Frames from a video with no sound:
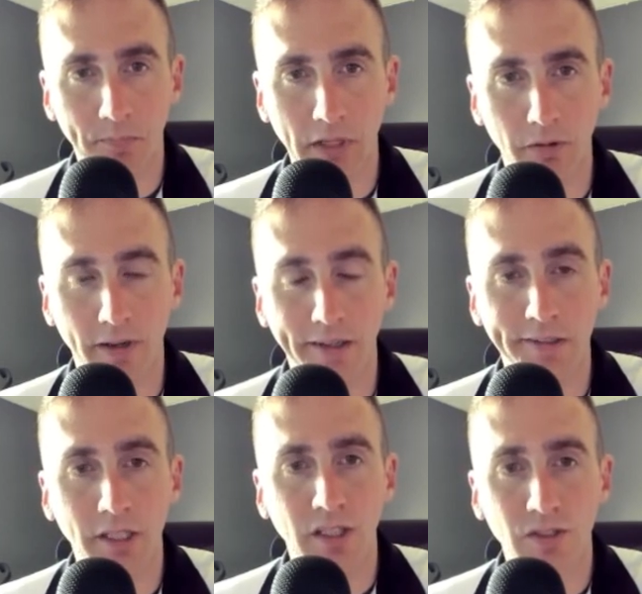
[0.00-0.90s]
All right.
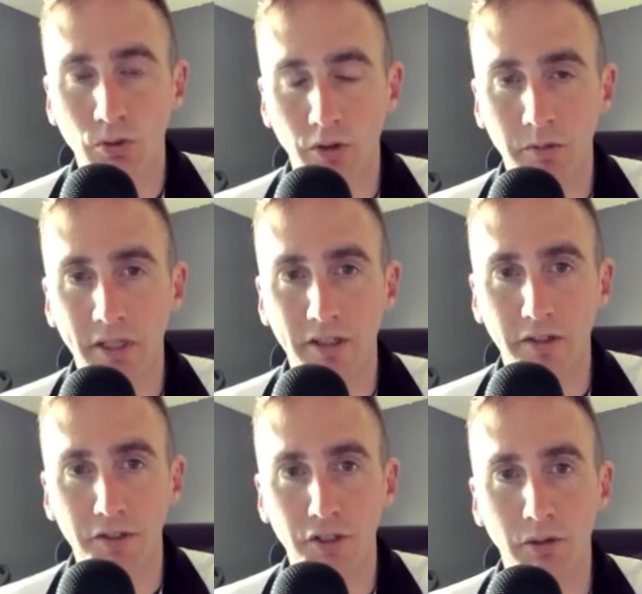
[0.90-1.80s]
So what am I going
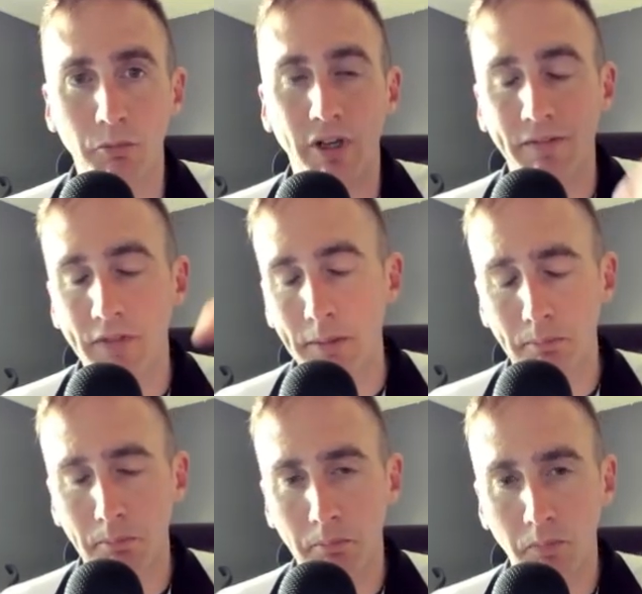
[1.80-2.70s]
to do? I'm going to have
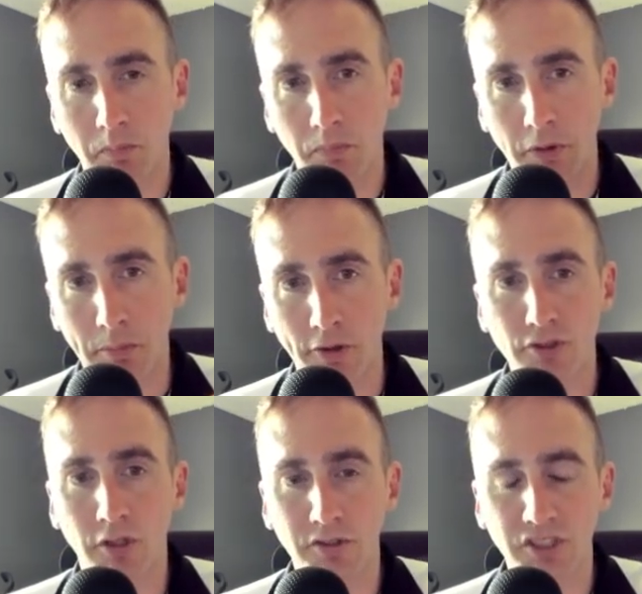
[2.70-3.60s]
the
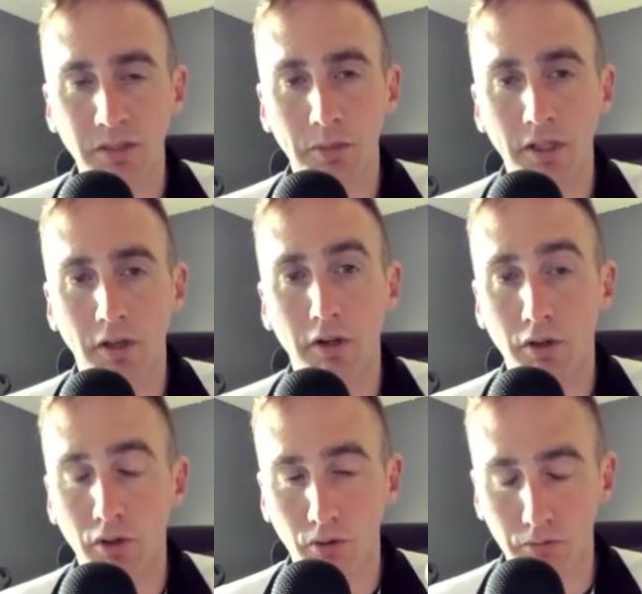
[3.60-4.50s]
person on CPR
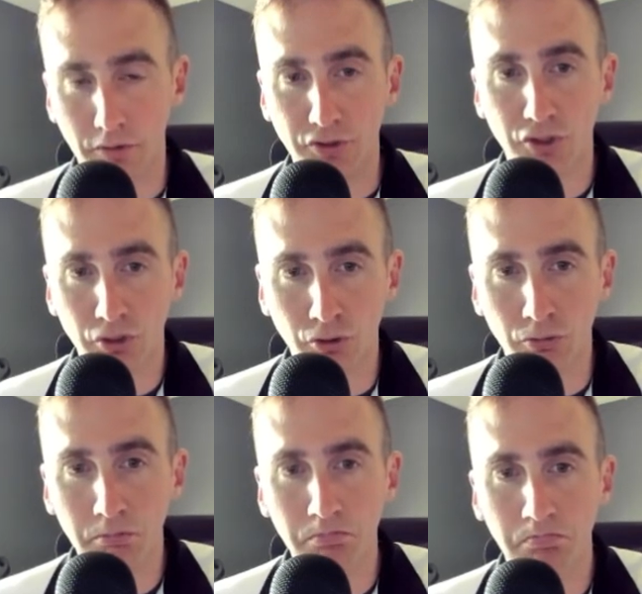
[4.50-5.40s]

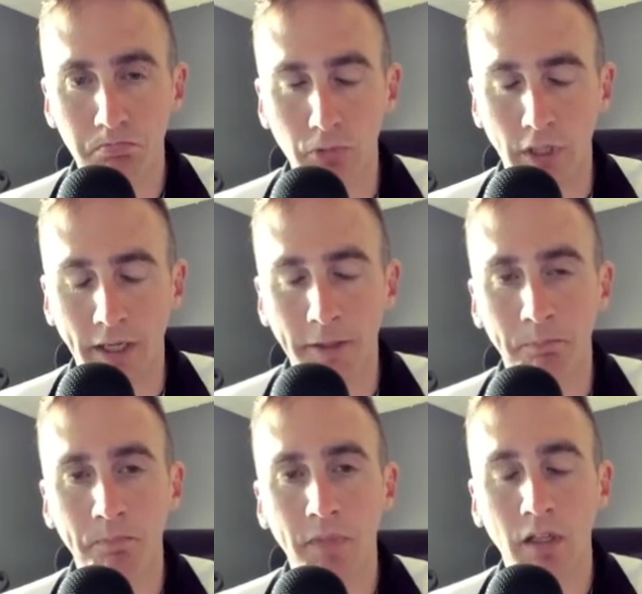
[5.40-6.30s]
resume. Okay.
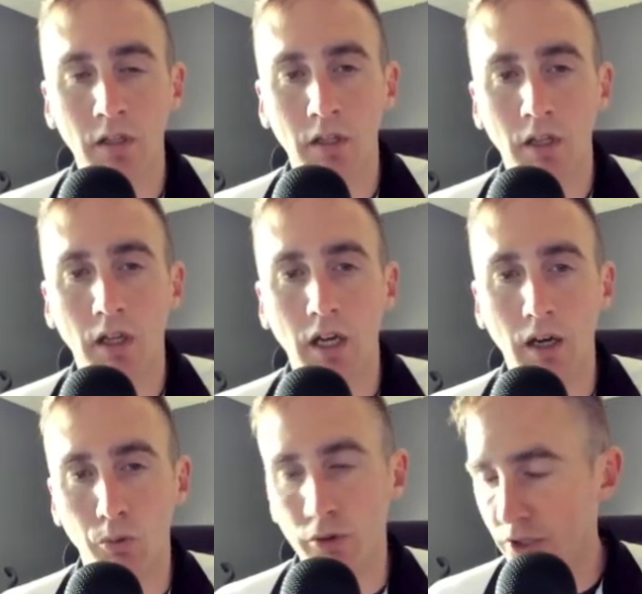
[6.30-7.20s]

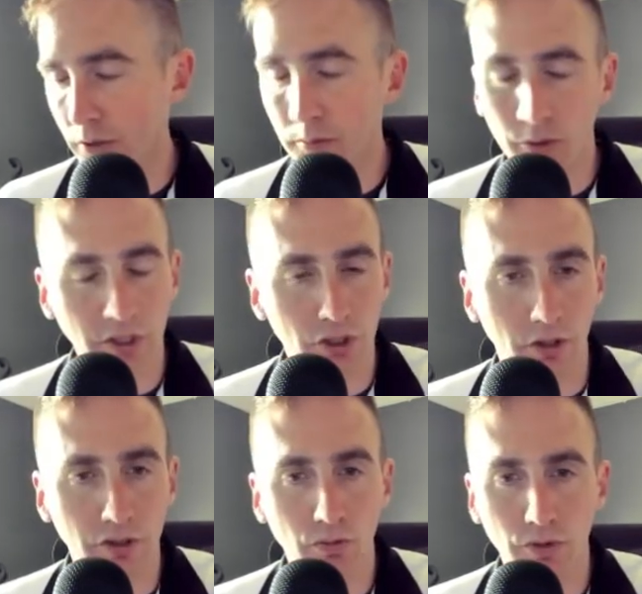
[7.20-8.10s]
We're still
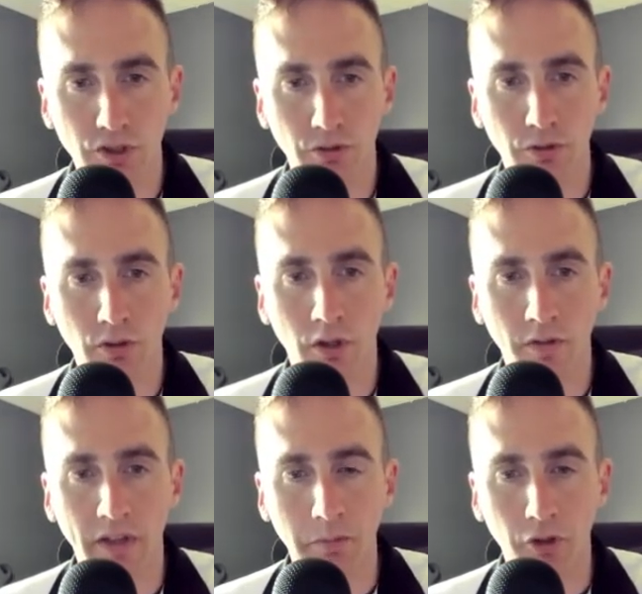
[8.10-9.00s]
pre-charging. We're still doing all of
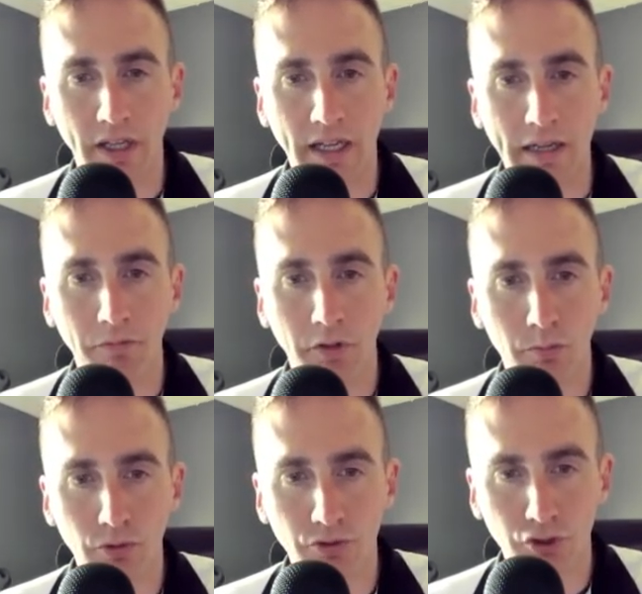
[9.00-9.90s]
that. I'm going to have them
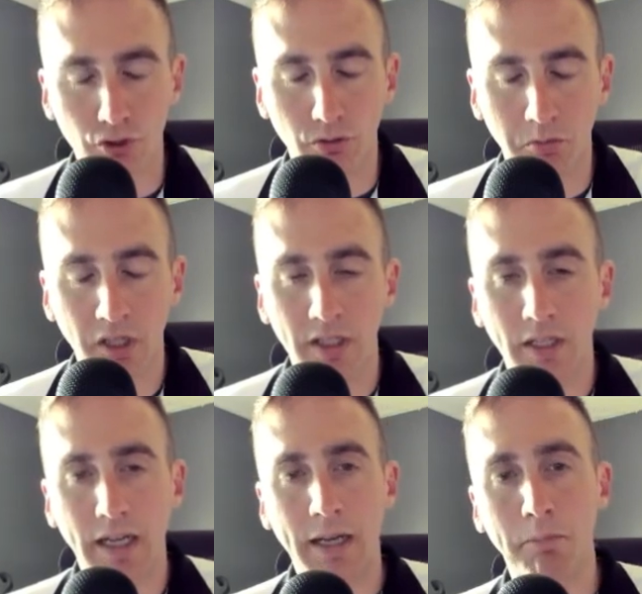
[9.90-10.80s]
resume.
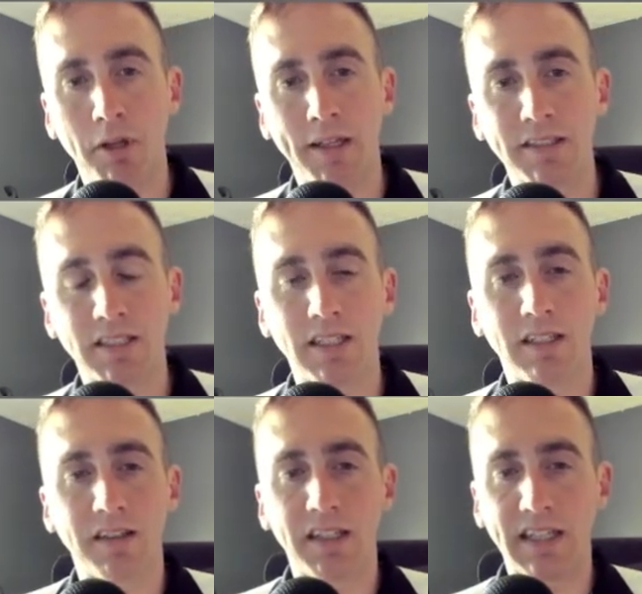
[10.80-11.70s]
I'm placing
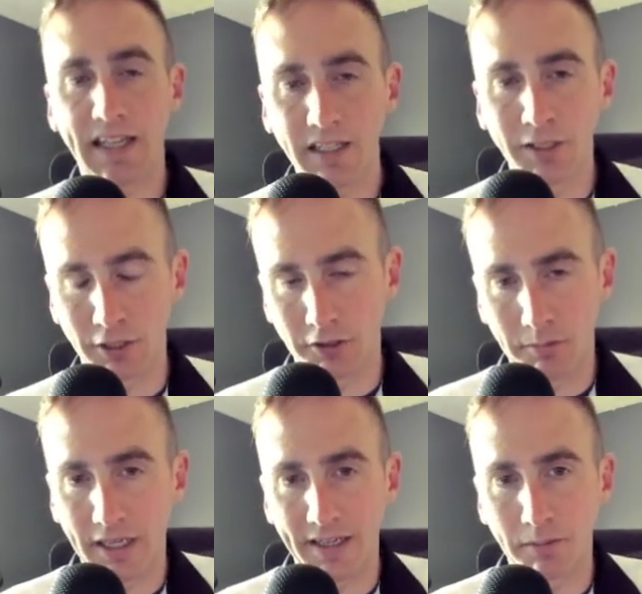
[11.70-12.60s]
the anterior
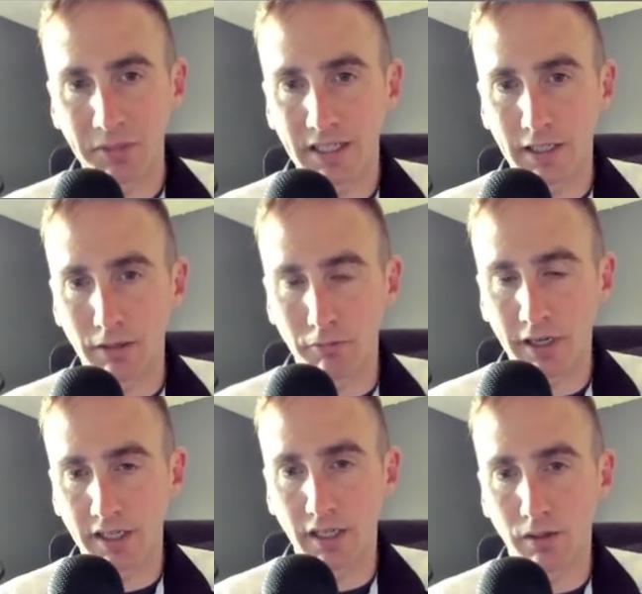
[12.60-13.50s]
pad. I'm getting it
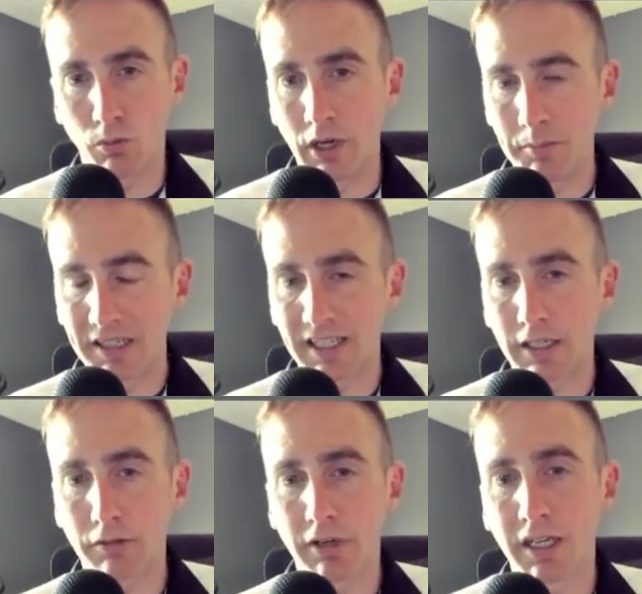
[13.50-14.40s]
ready. Why am I
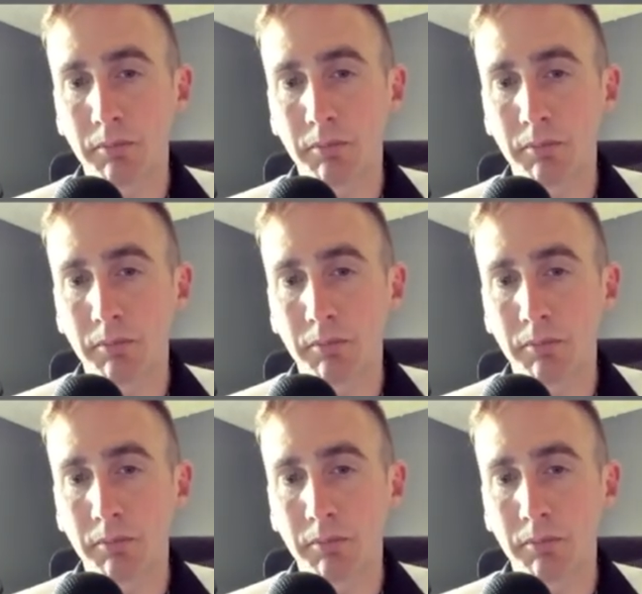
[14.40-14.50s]
getting it ready?